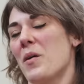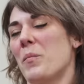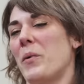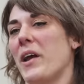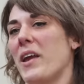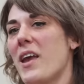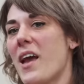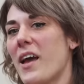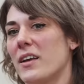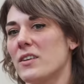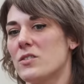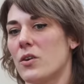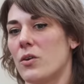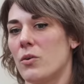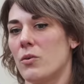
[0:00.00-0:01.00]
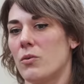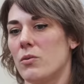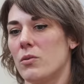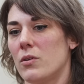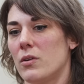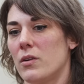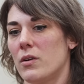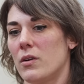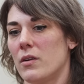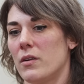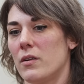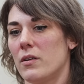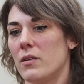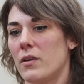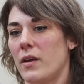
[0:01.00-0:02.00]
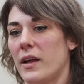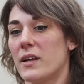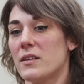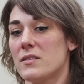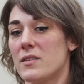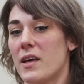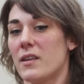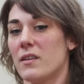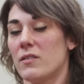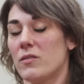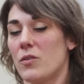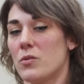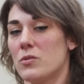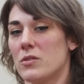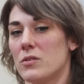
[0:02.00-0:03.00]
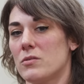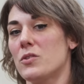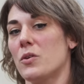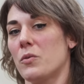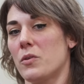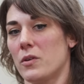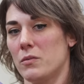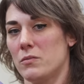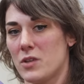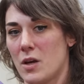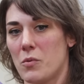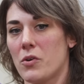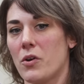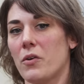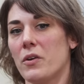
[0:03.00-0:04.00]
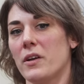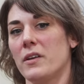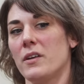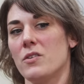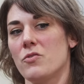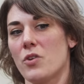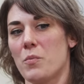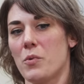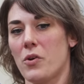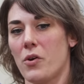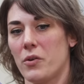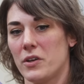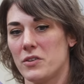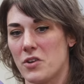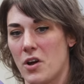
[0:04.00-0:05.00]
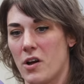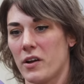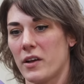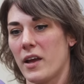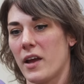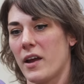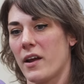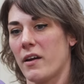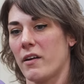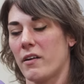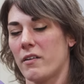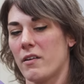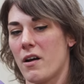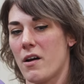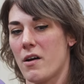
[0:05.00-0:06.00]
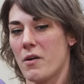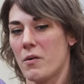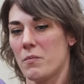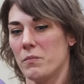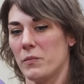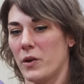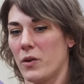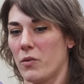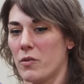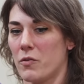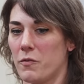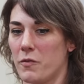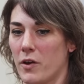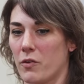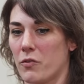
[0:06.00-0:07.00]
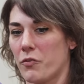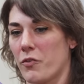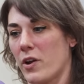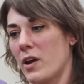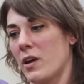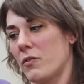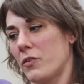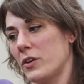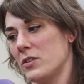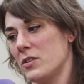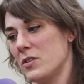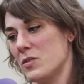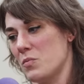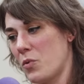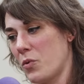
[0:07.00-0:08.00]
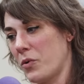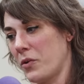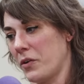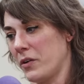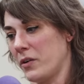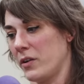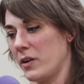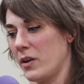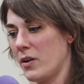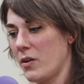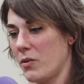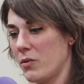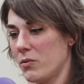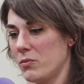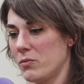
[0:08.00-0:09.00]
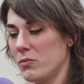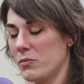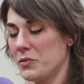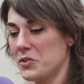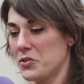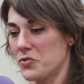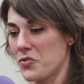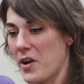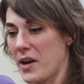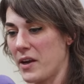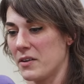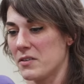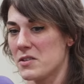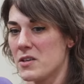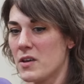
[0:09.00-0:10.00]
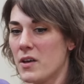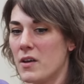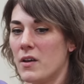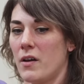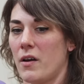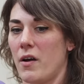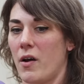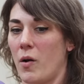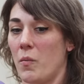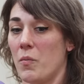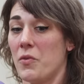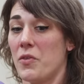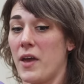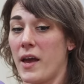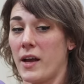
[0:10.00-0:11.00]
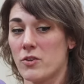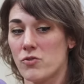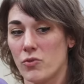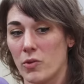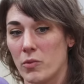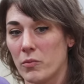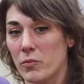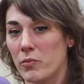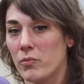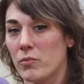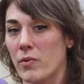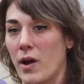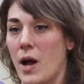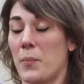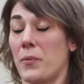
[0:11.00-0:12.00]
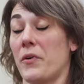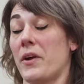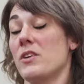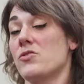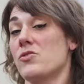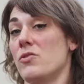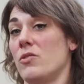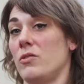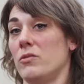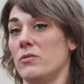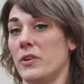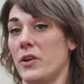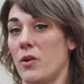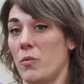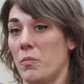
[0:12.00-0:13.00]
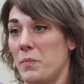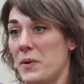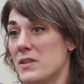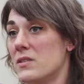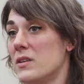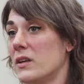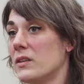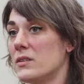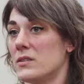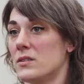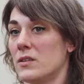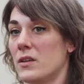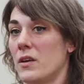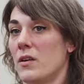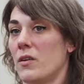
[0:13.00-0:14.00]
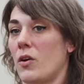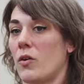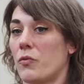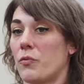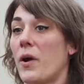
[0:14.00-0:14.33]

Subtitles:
But yeah, so I guess that those are, so the double coated and triple coated dog care, you know, the fear free versus more, you know, restraint, the actual operational, you know, business of